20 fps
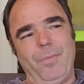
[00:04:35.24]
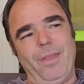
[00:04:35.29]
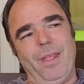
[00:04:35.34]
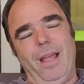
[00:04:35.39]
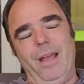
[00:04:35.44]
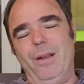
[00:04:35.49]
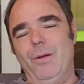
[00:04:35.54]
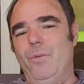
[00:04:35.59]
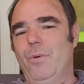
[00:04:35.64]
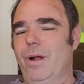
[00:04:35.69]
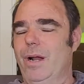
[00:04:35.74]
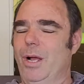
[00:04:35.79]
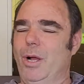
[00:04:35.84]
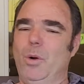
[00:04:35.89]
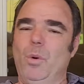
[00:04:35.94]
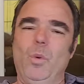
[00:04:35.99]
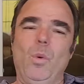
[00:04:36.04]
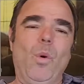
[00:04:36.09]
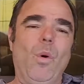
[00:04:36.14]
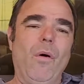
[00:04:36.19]
I don't want to
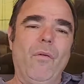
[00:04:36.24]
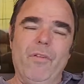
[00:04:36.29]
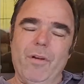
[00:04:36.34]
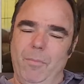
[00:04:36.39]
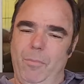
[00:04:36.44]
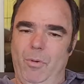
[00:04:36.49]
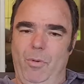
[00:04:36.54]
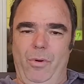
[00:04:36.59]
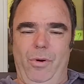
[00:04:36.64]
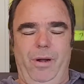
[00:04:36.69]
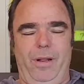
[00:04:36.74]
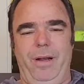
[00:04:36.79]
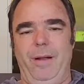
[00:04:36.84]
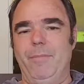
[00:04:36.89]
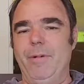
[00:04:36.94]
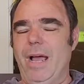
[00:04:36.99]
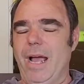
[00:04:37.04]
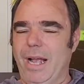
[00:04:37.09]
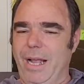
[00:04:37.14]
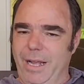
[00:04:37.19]
go overboard, and
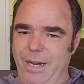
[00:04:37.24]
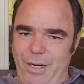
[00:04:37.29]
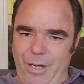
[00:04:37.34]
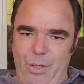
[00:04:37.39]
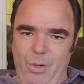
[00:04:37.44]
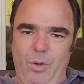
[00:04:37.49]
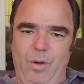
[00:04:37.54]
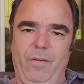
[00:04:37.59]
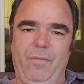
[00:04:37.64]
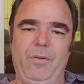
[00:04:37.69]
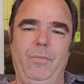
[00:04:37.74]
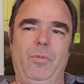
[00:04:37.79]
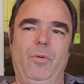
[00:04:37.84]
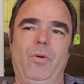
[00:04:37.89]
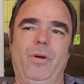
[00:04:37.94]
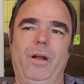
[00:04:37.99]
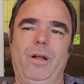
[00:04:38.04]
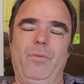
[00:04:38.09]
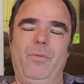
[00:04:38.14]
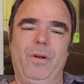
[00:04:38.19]
I'm not going to go
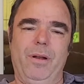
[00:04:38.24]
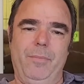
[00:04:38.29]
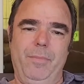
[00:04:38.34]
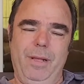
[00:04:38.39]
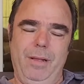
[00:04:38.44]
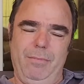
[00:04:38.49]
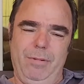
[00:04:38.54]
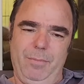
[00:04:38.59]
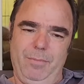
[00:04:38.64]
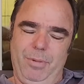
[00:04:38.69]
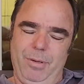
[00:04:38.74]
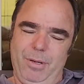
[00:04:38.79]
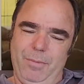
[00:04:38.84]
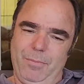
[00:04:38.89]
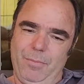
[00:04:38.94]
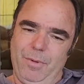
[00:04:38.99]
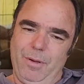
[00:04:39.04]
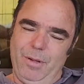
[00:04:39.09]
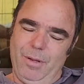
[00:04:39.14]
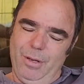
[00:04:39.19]
overboard. I want to be able to put
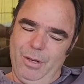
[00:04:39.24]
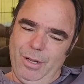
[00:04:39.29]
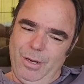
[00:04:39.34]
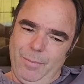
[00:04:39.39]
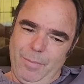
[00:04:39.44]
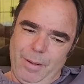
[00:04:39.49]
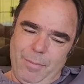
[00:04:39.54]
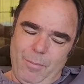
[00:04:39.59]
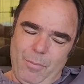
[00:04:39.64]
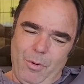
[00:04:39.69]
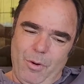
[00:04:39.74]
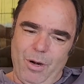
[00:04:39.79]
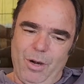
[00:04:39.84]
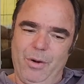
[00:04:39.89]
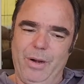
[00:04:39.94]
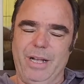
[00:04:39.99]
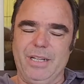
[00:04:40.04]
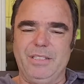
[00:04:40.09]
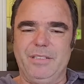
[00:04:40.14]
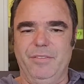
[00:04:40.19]
a little bit more
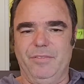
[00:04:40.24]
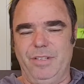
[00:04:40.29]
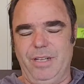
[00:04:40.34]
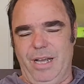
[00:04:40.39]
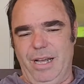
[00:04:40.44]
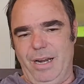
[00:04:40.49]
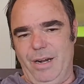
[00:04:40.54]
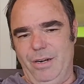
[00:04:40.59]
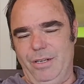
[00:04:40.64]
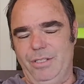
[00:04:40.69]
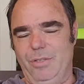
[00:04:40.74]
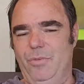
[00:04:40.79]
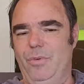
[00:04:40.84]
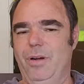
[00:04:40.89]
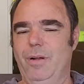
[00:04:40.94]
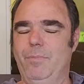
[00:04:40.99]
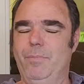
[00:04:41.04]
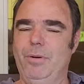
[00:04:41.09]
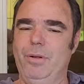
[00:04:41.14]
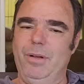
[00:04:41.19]
aggressive tires. I
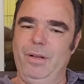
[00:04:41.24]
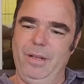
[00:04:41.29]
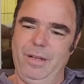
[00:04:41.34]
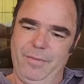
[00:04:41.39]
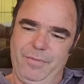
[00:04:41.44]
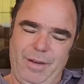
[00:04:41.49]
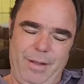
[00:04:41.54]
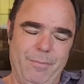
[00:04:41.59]
want to put a lift.